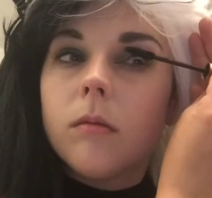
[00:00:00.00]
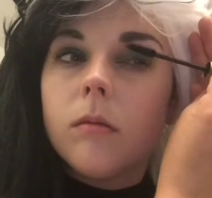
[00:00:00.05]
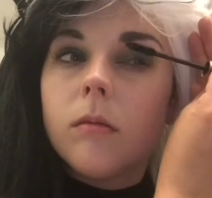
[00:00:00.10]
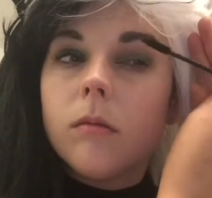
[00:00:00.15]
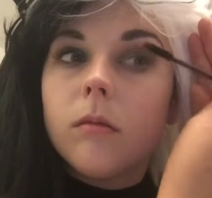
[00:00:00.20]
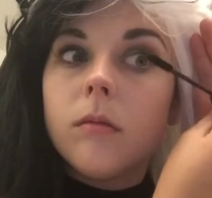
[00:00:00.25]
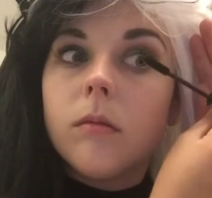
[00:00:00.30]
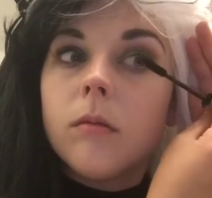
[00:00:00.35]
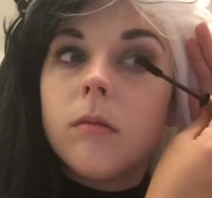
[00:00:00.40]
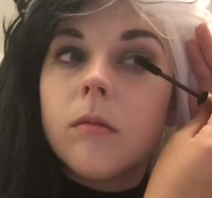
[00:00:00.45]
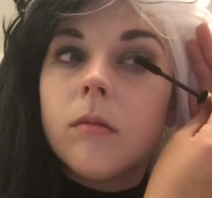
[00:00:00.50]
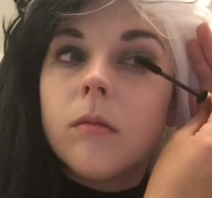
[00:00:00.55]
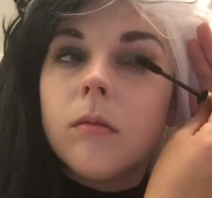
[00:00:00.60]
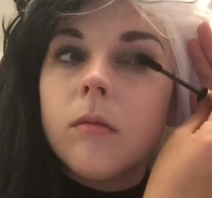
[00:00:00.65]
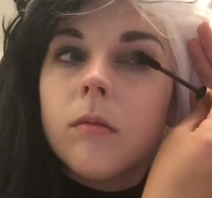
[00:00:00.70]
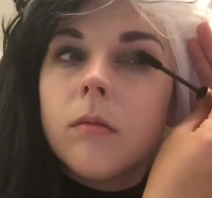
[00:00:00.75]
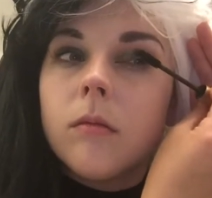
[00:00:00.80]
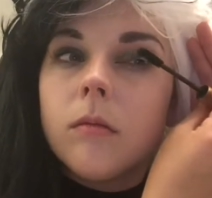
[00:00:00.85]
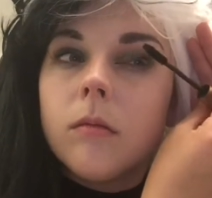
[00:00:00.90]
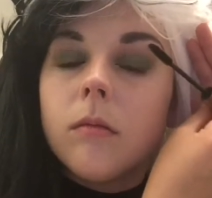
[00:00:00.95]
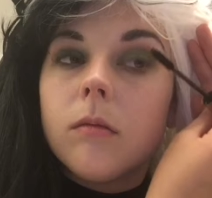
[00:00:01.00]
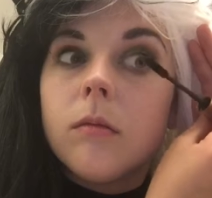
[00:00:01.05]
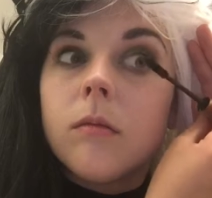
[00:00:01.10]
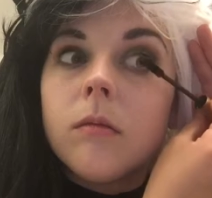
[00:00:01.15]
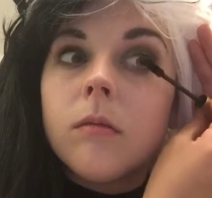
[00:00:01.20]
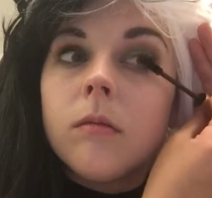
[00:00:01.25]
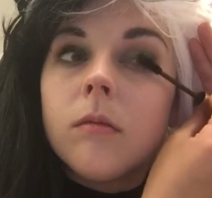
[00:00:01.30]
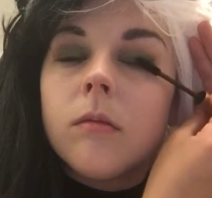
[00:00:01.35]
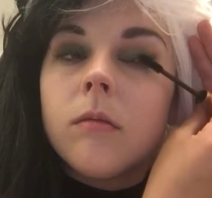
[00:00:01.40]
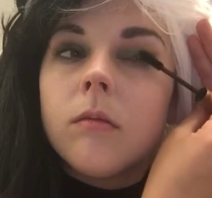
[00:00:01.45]

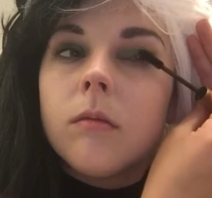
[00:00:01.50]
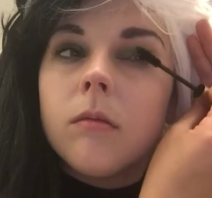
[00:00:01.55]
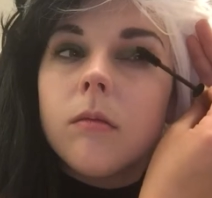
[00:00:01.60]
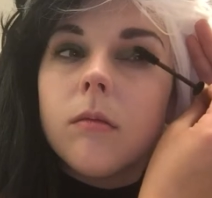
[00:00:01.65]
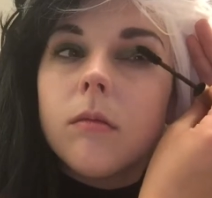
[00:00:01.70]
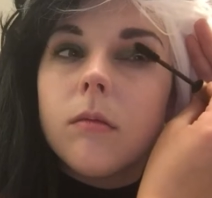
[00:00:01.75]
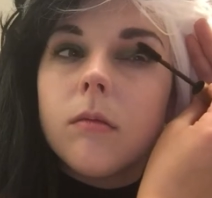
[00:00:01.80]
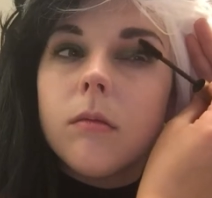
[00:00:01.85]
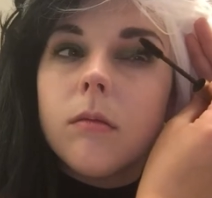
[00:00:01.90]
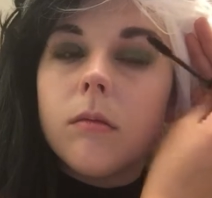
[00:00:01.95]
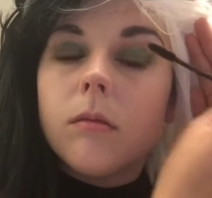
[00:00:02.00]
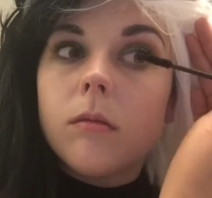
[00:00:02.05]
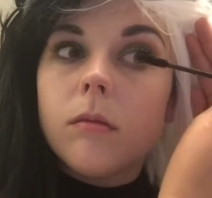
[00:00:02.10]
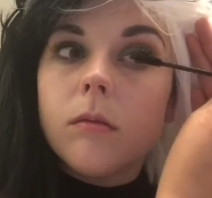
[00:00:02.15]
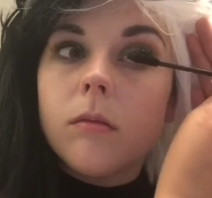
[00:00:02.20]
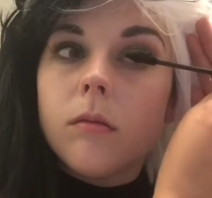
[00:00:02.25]
Nothing is said.